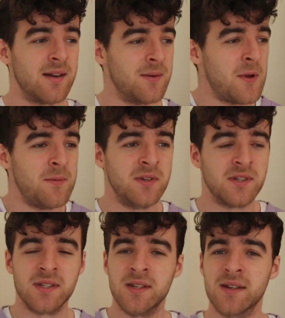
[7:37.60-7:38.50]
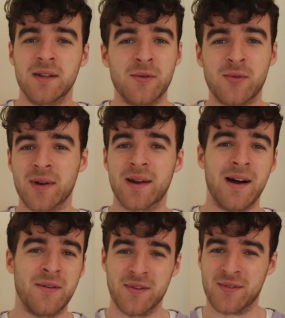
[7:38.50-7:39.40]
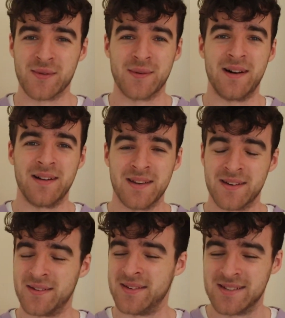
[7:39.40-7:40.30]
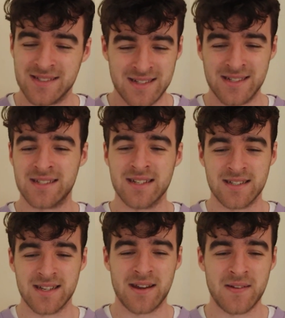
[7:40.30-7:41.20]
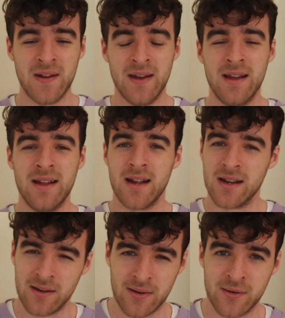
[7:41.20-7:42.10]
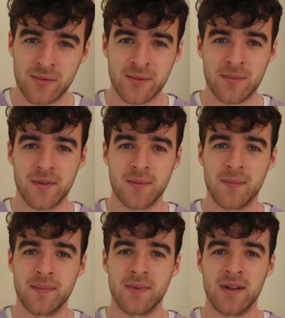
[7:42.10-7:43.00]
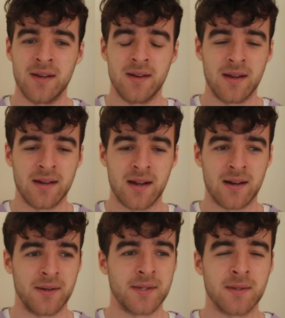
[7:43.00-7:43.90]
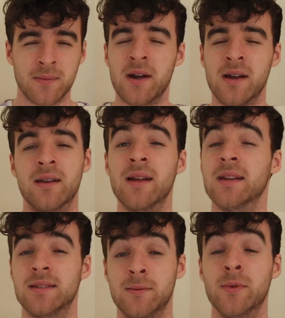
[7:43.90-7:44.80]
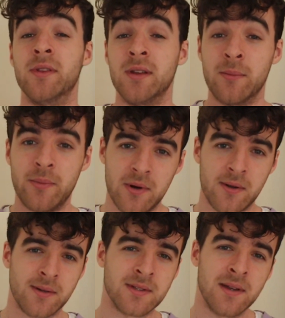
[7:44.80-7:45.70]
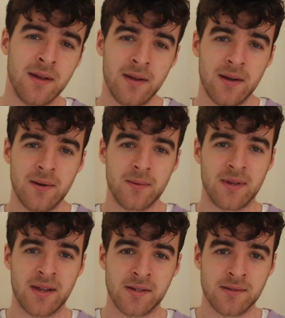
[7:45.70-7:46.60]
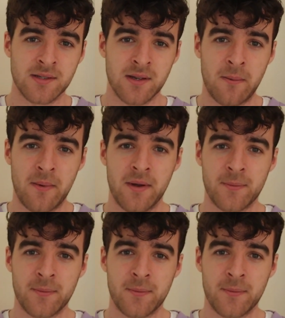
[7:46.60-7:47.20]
And maybe you just need to go for a coffee for a while. You just need to sit down and learn from them and get close to them, kind of like Timothy and Paul's relationship.